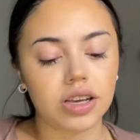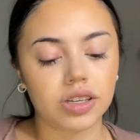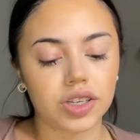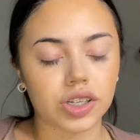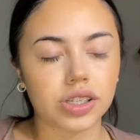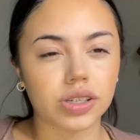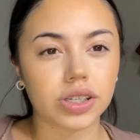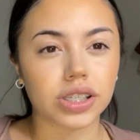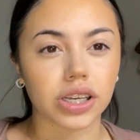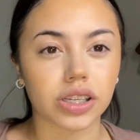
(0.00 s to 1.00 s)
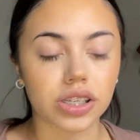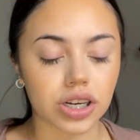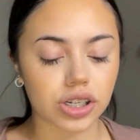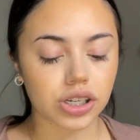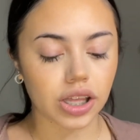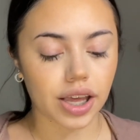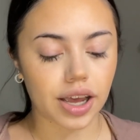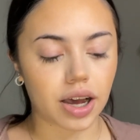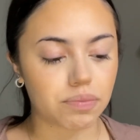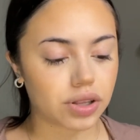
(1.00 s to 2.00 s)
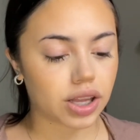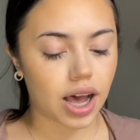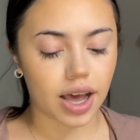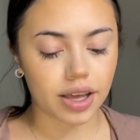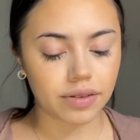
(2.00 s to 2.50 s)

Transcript: just so it's easier to like apply.